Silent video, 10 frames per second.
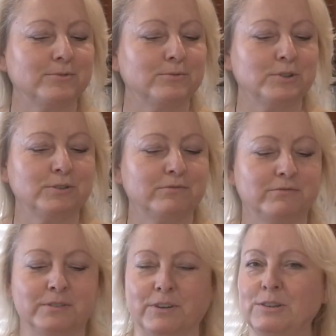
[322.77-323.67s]

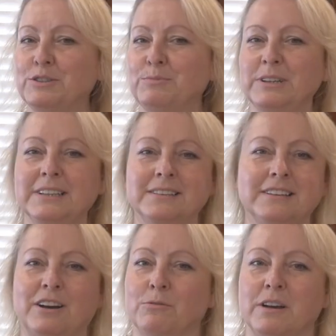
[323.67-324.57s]
with
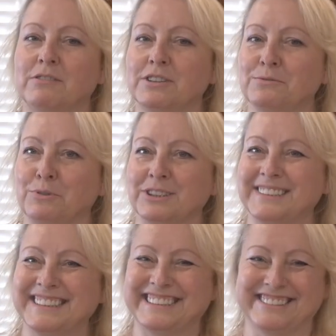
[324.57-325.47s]
oatmeal, however you
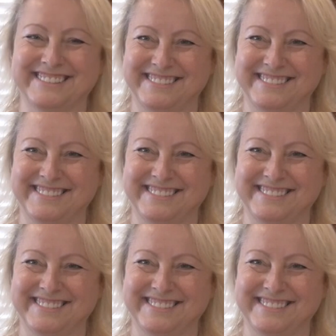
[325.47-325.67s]
want.